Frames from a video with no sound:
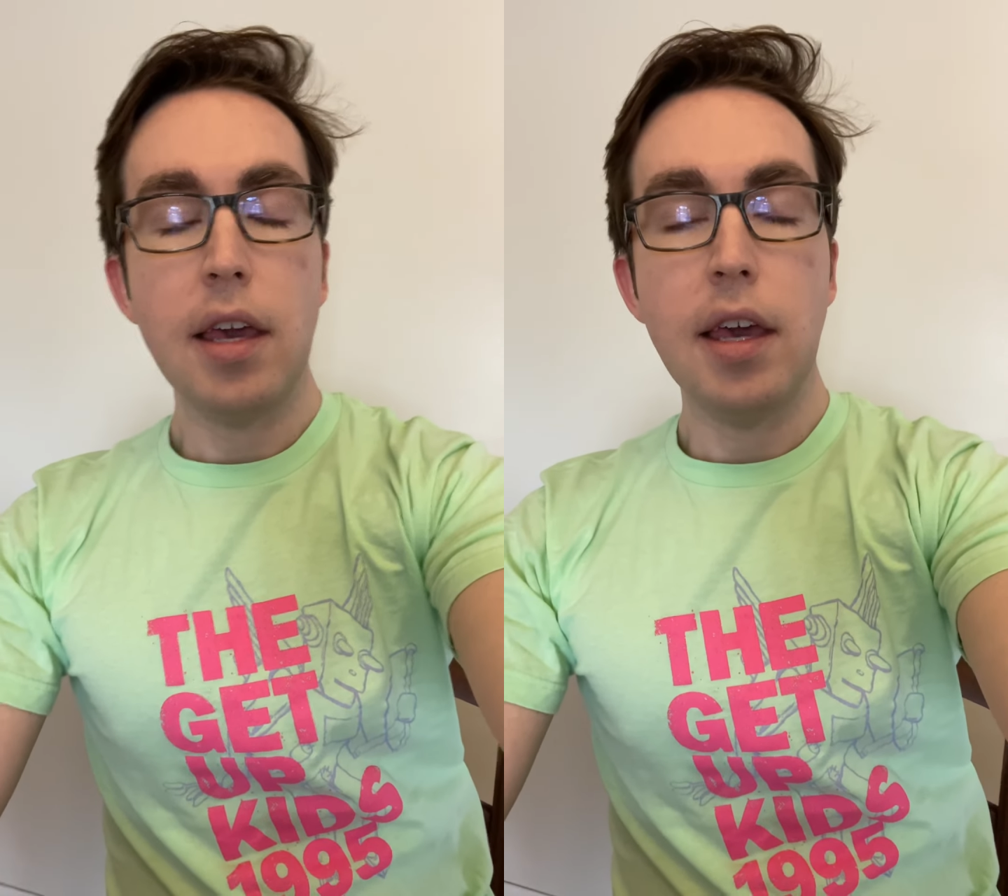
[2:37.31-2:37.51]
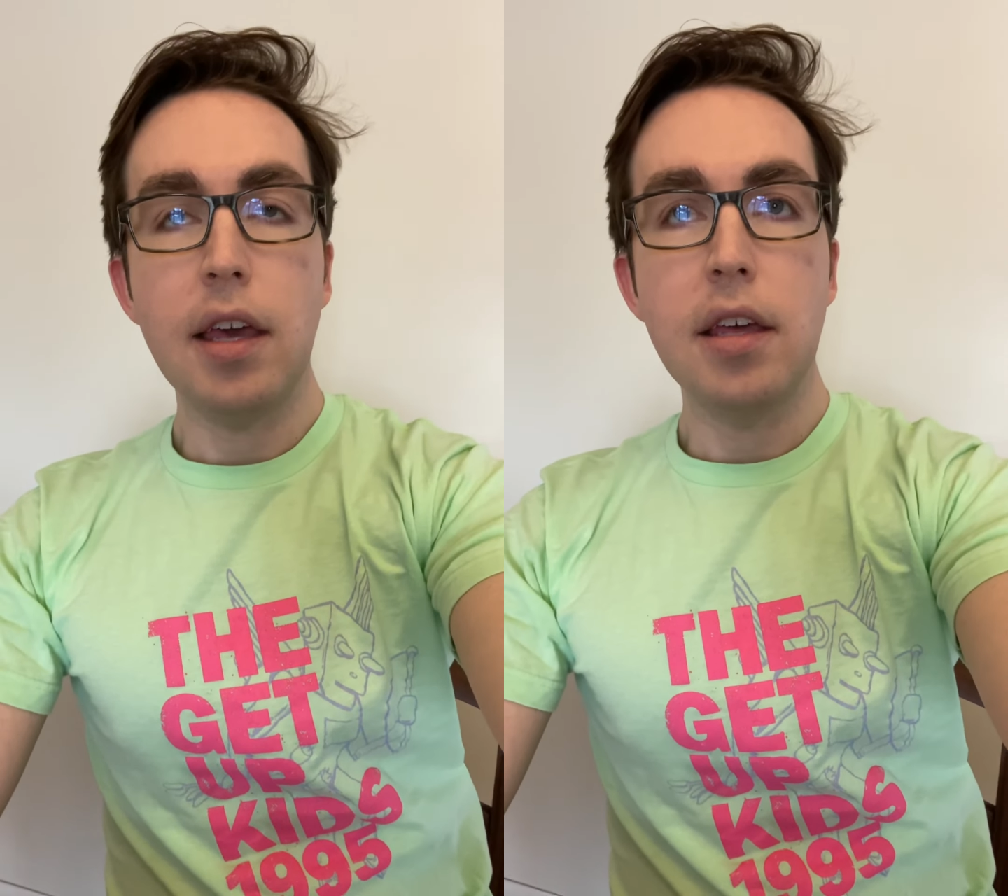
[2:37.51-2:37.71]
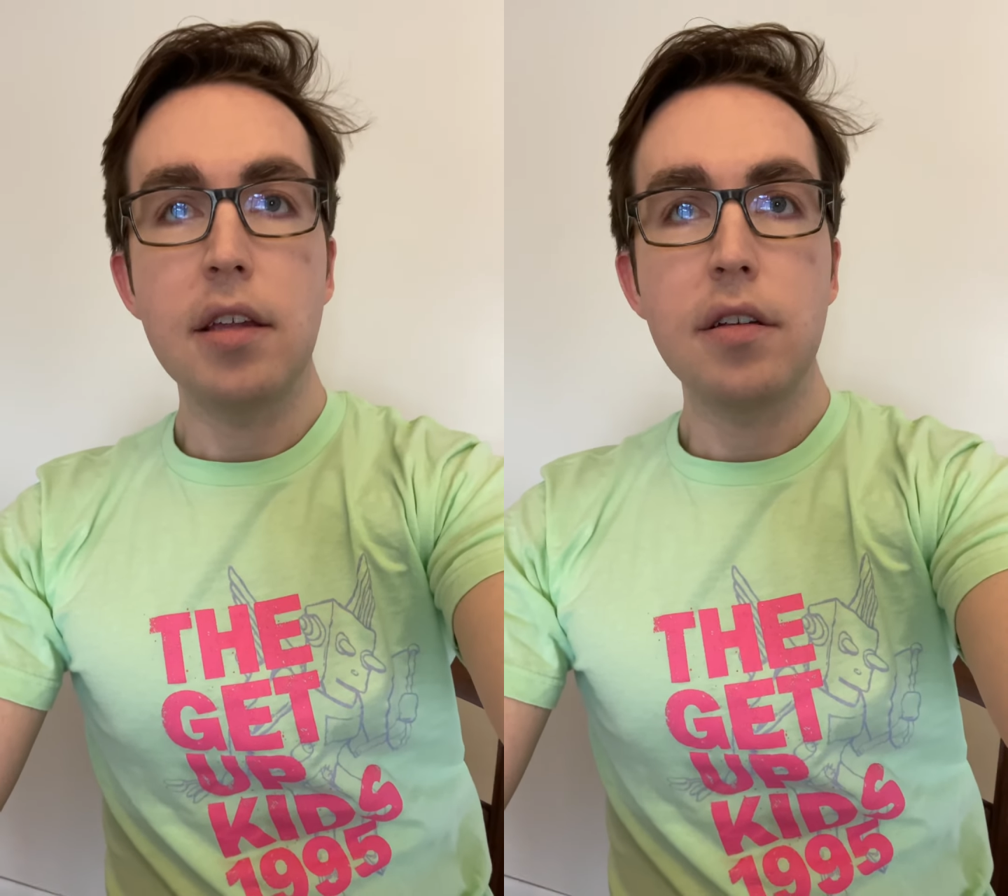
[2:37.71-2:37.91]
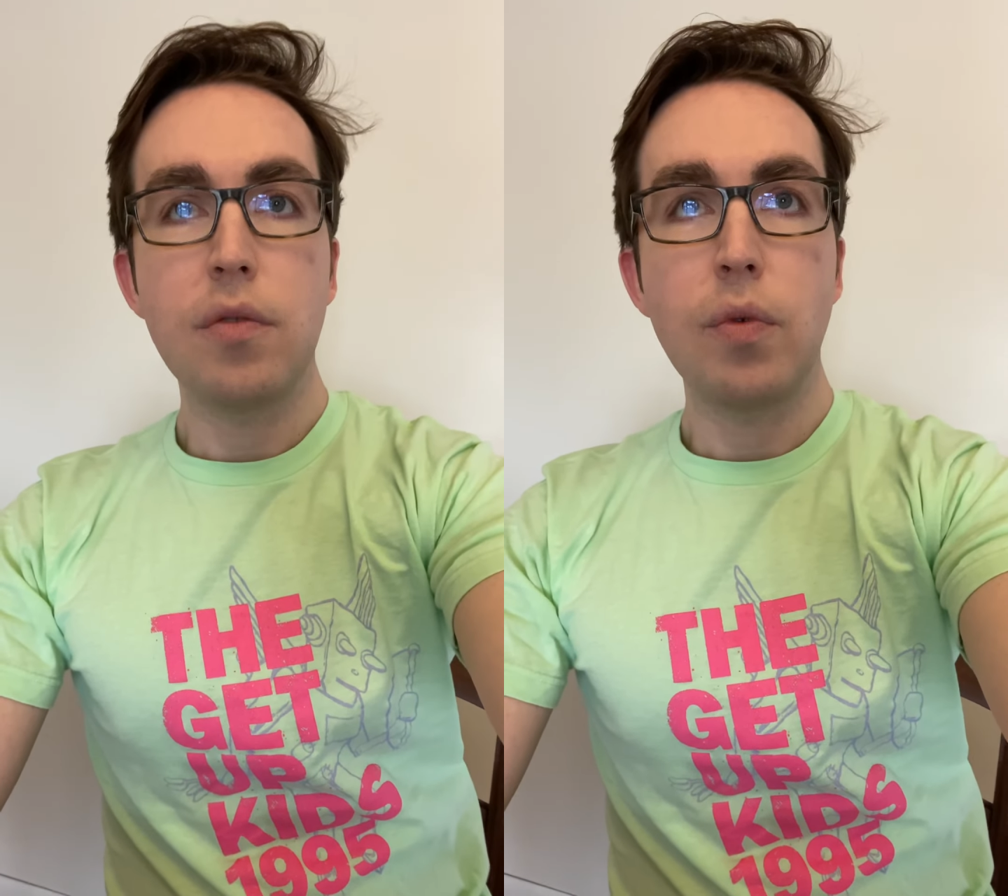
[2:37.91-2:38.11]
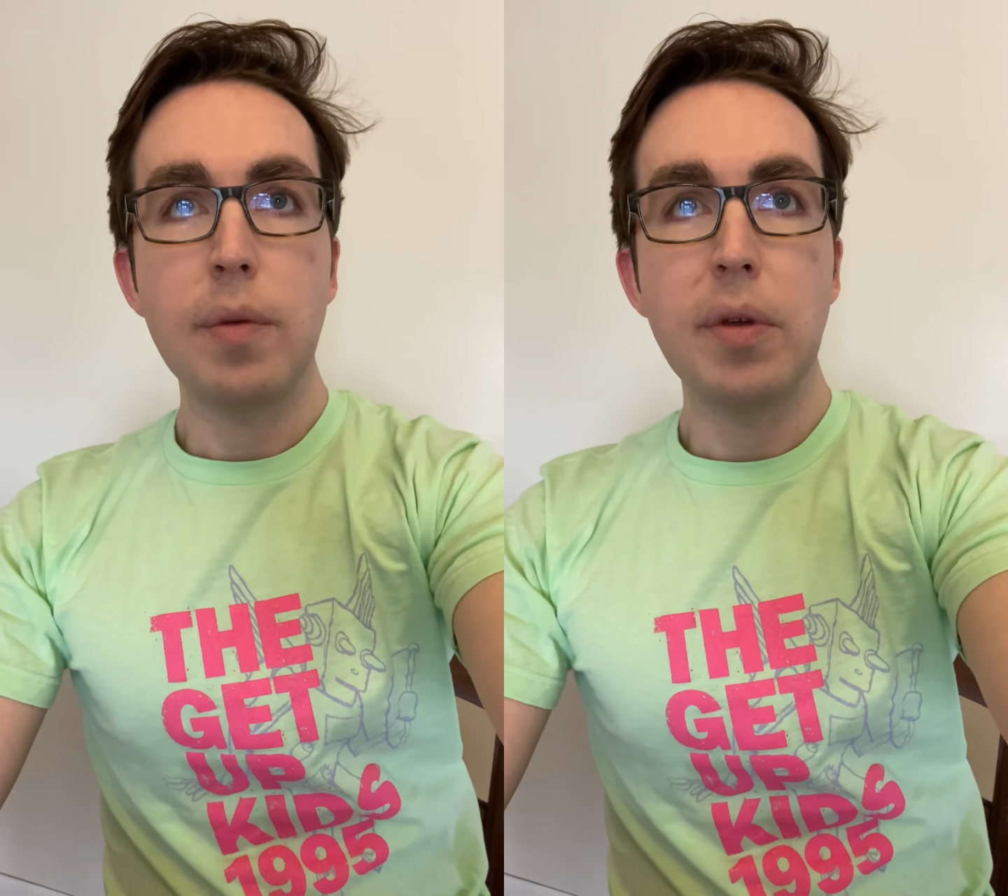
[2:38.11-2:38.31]
and
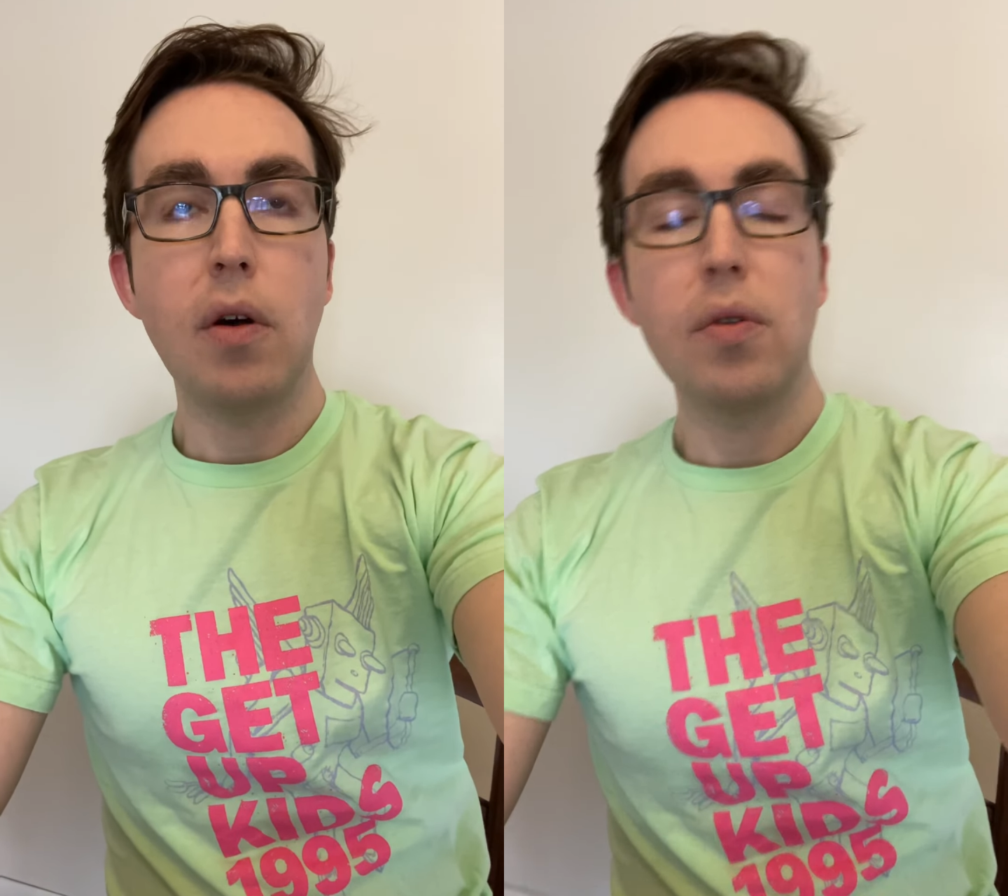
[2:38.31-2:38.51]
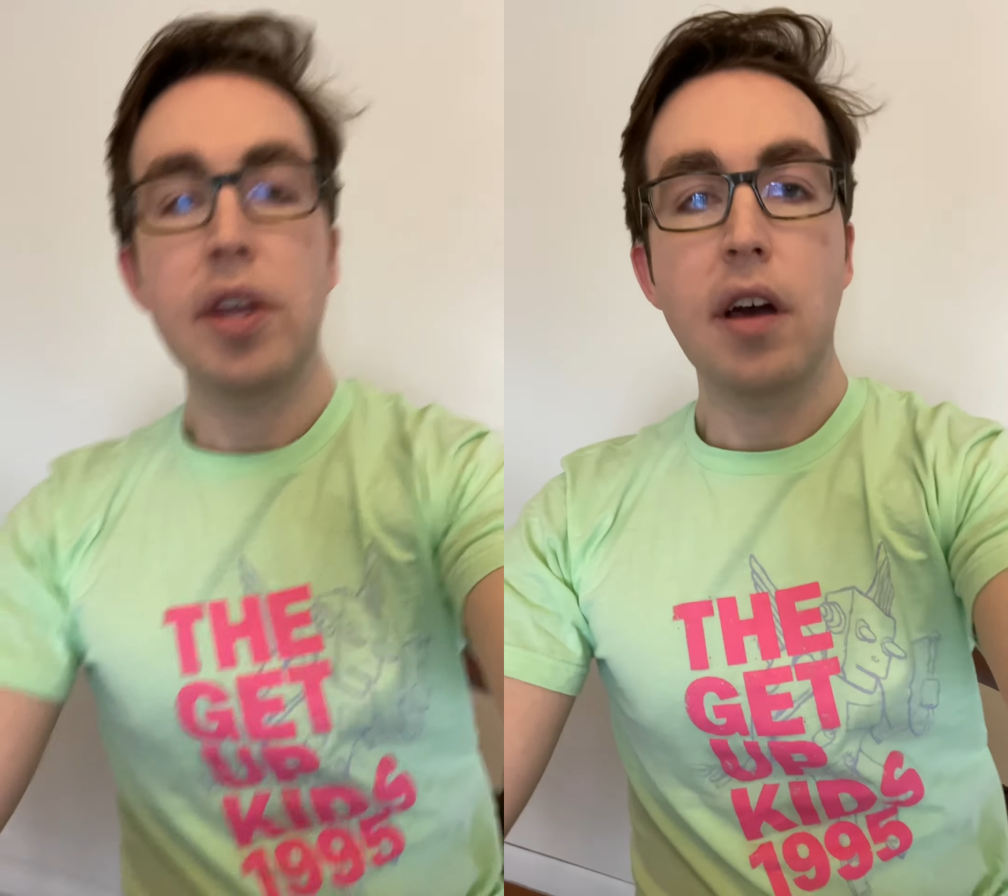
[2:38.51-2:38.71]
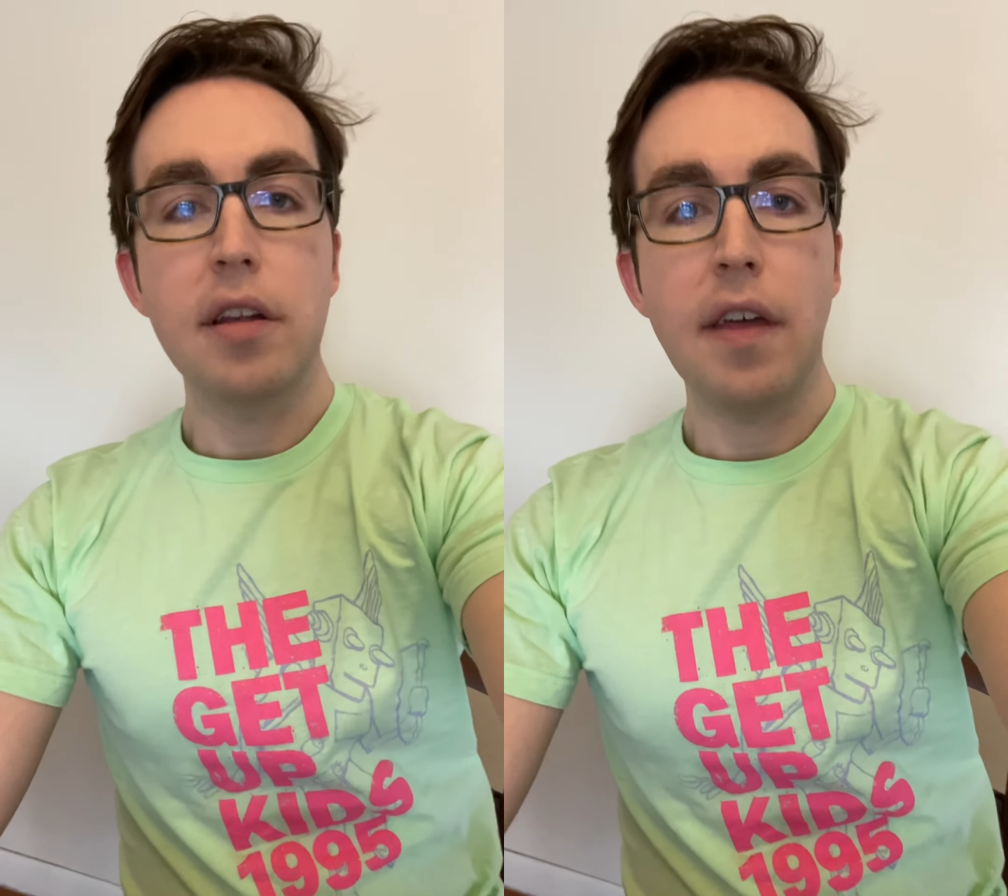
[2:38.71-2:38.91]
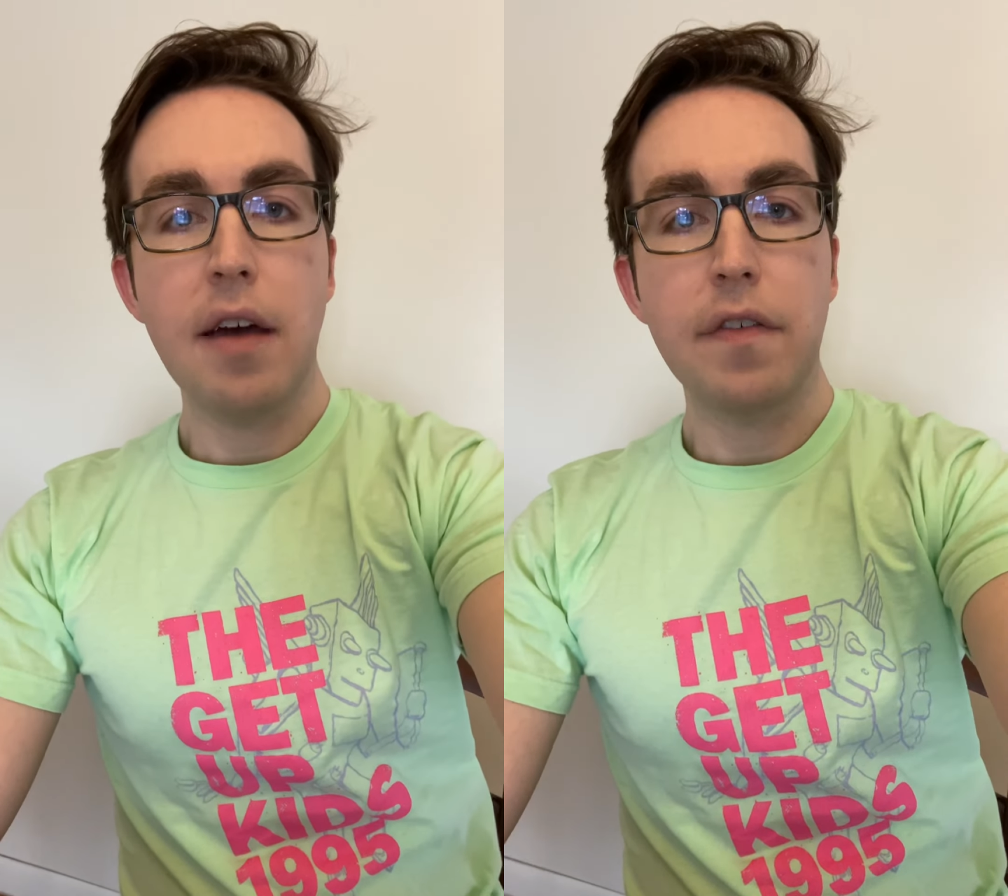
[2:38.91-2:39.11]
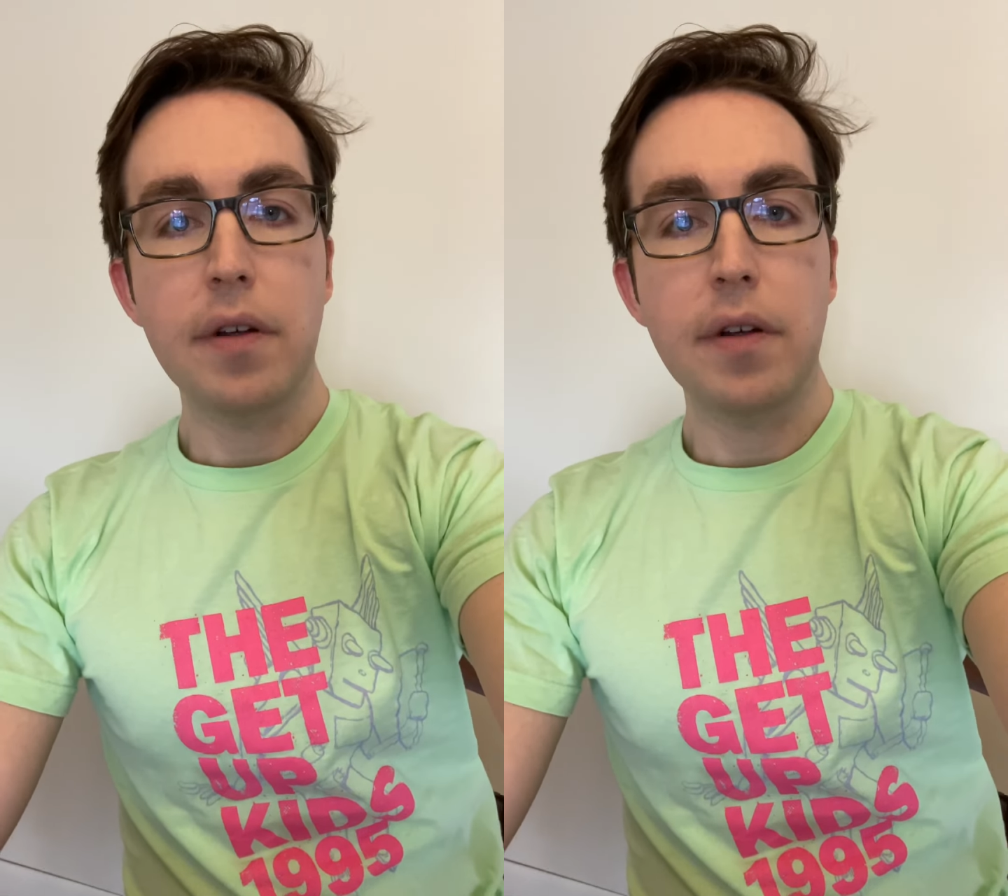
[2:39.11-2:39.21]
we've been holding on to that